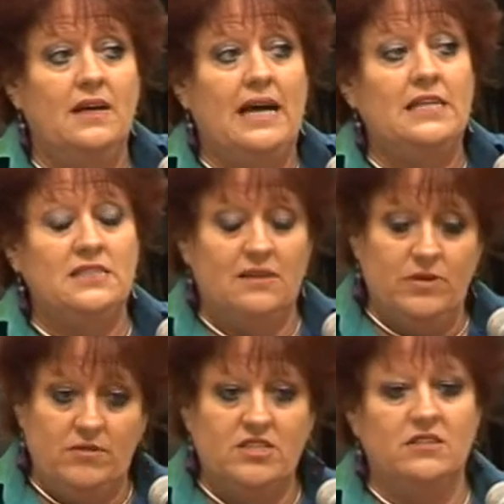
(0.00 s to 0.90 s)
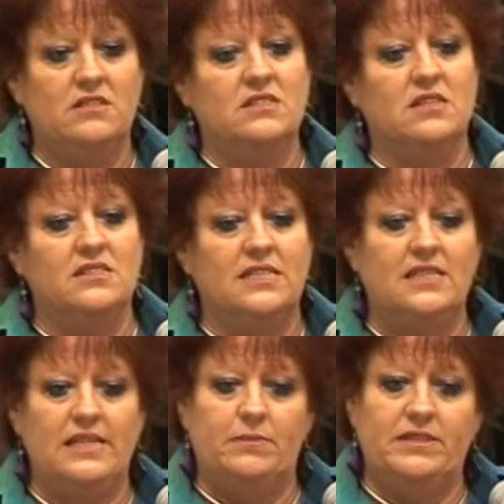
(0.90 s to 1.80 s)
And we'll discuss that a
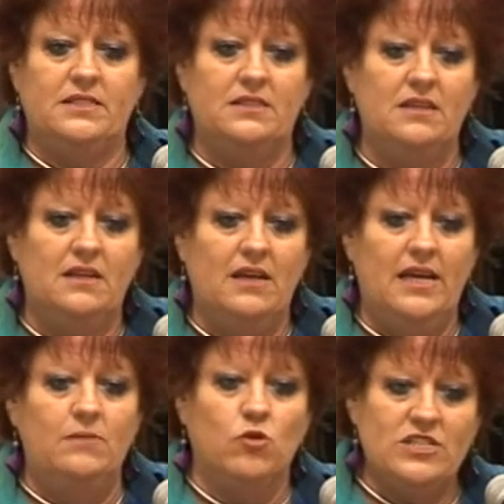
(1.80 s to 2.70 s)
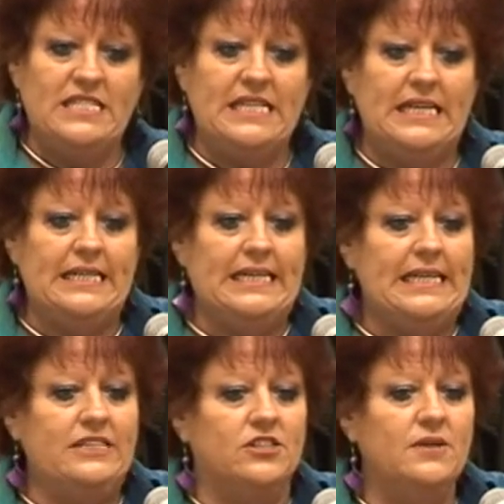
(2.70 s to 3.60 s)
little bit in more detail a little
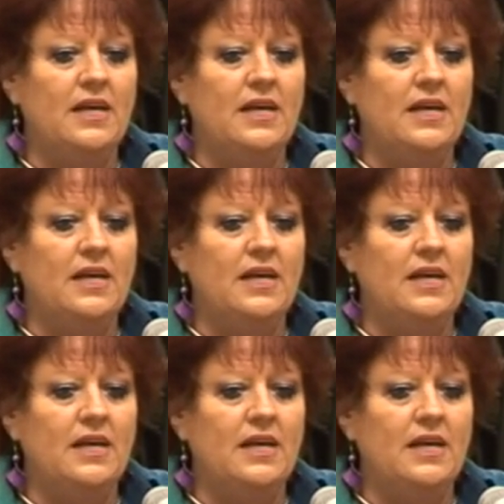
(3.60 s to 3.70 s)
later.